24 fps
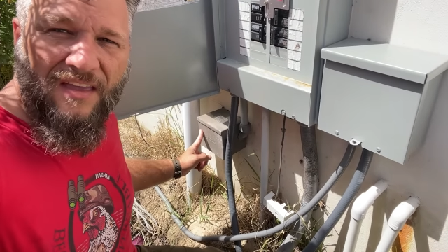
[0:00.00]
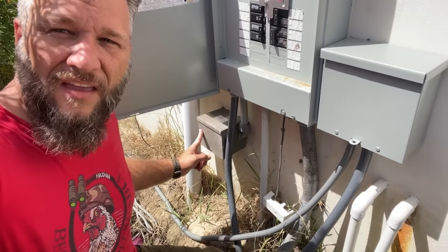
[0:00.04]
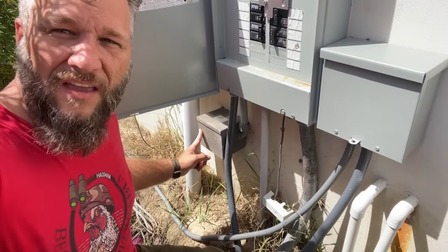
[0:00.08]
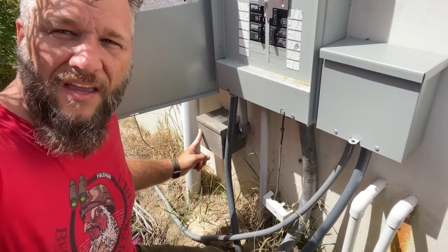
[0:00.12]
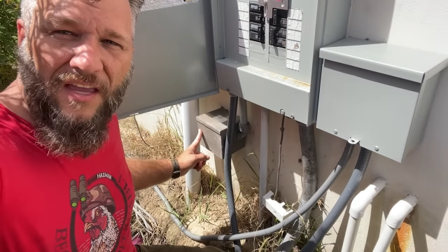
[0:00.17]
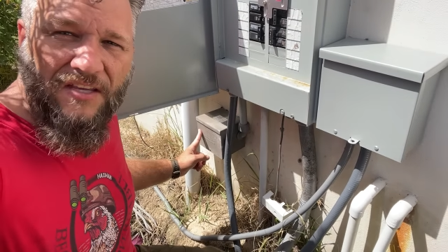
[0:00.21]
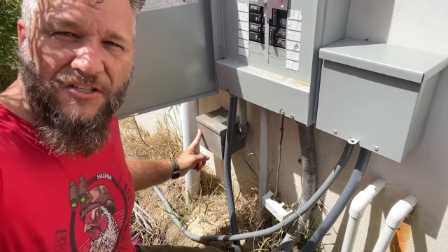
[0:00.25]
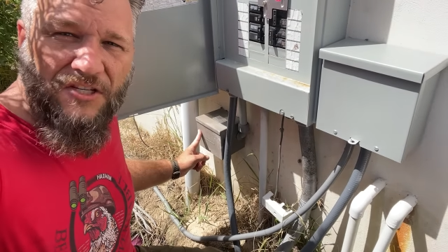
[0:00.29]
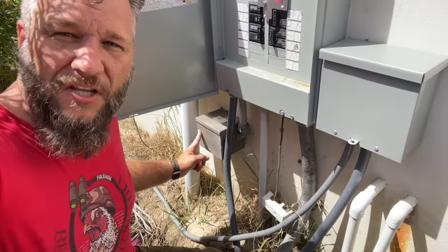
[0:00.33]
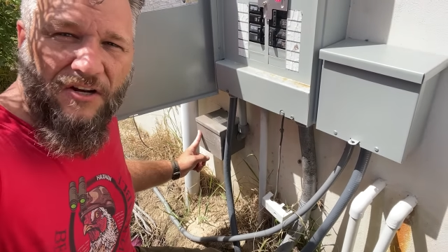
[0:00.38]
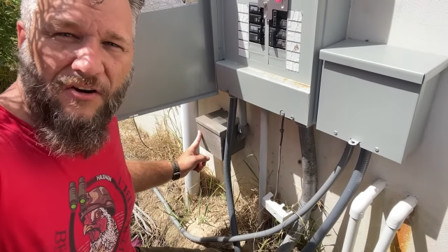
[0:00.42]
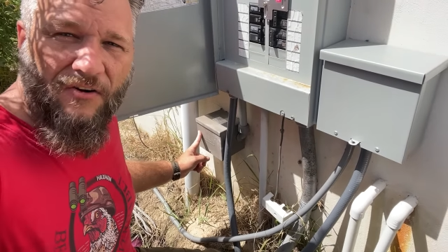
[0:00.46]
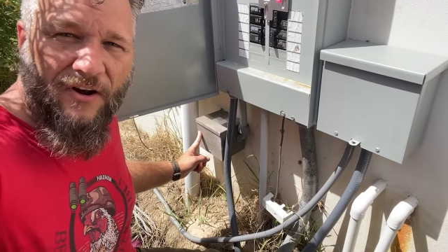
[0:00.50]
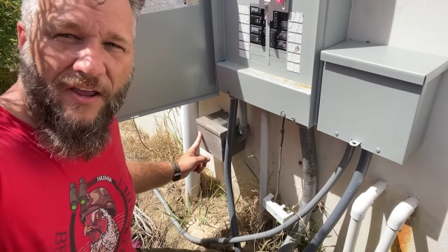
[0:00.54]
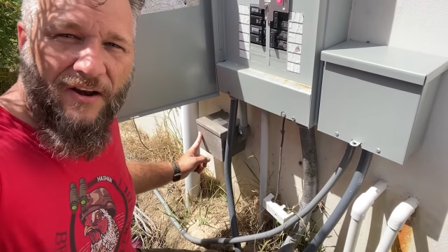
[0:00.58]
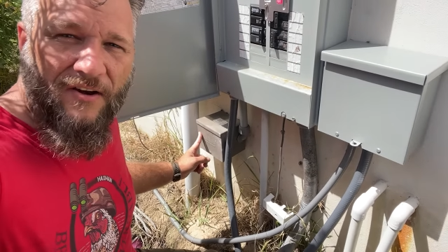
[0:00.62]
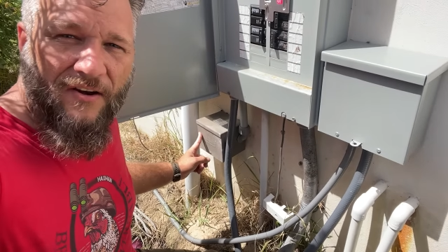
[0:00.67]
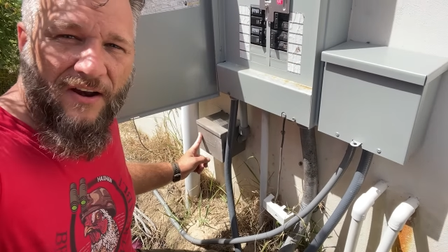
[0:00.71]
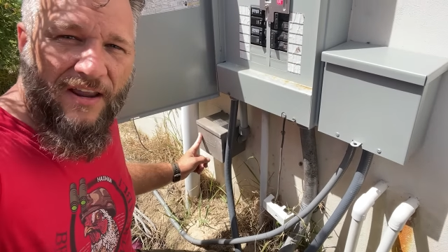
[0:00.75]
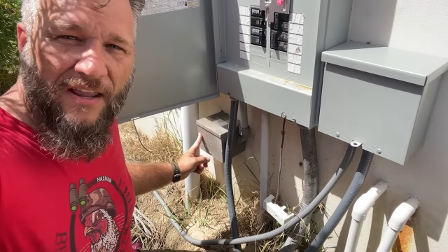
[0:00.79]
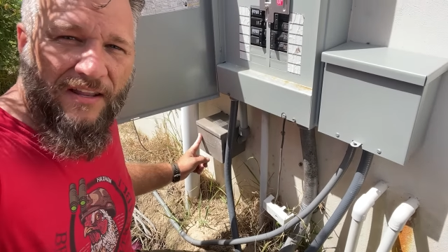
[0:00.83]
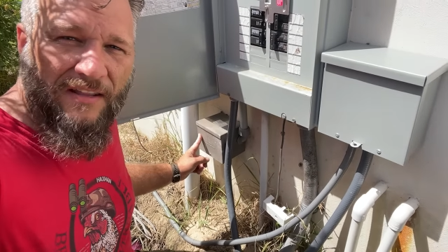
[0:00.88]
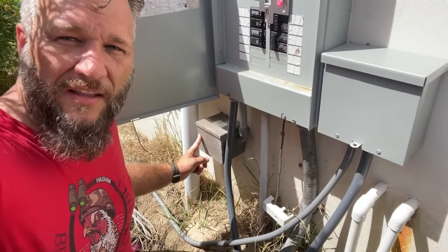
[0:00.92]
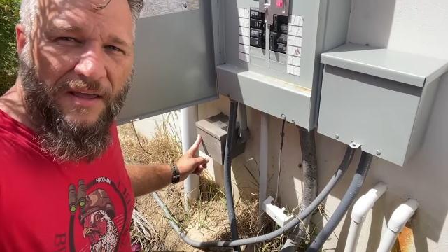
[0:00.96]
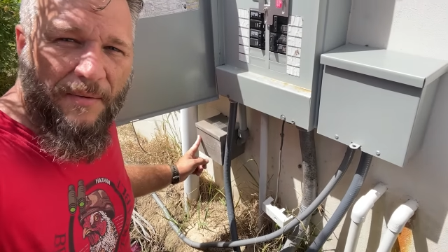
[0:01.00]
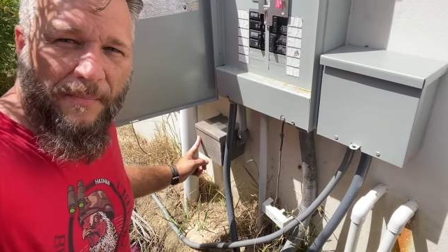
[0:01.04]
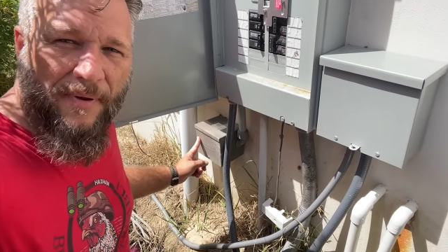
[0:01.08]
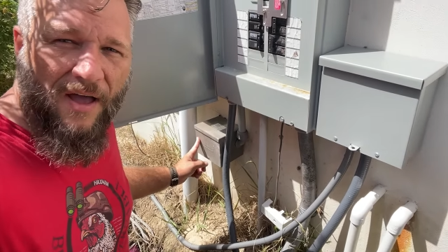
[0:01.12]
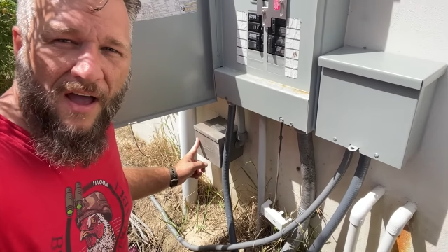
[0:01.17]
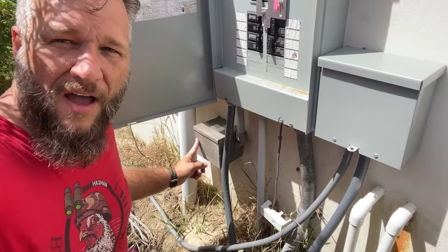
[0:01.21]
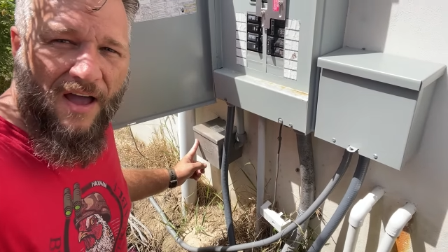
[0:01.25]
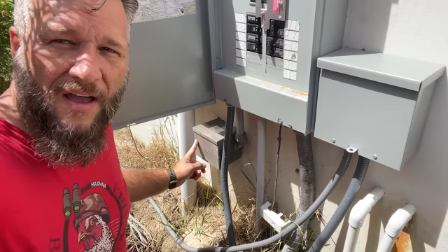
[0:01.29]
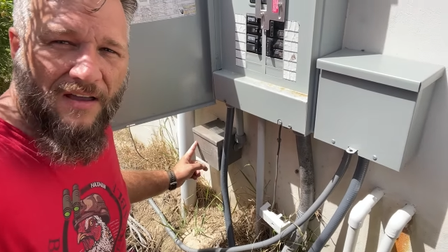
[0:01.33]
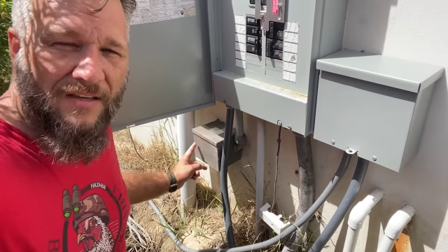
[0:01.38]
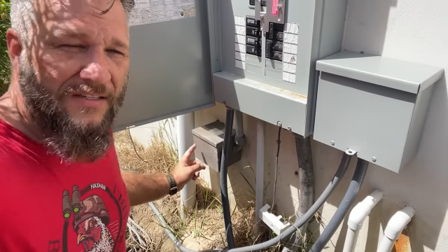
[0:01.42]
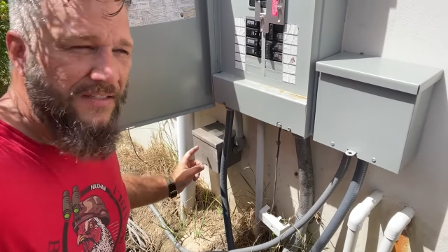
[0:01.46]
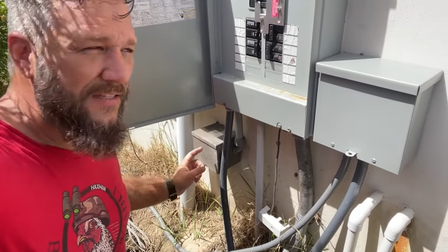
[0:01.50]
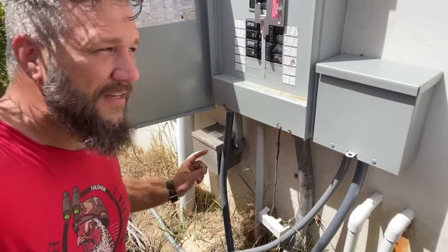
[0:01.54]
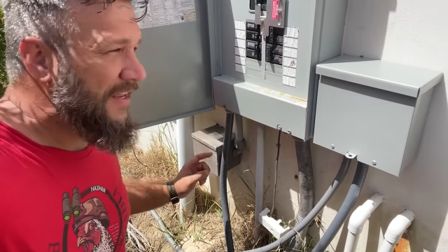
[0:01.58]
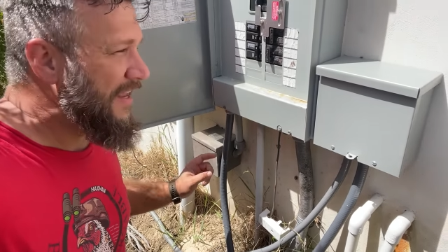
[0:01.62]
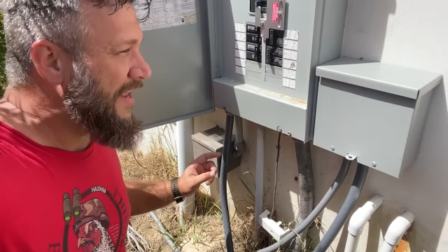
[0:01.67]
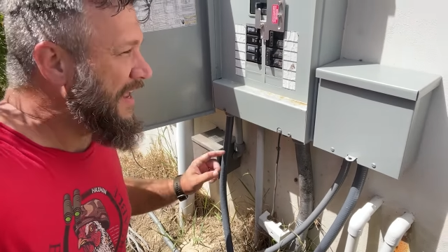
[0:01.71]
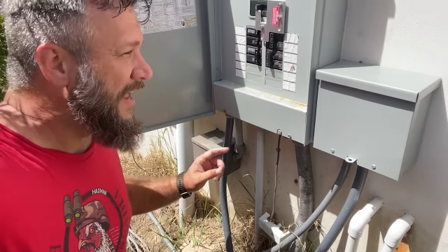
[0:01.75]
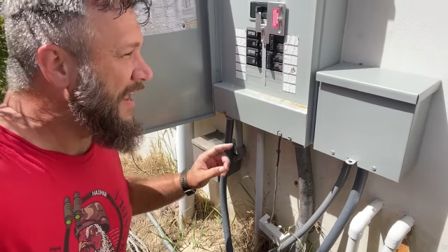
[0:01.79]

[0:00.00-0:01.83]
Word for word: a generator inlet box,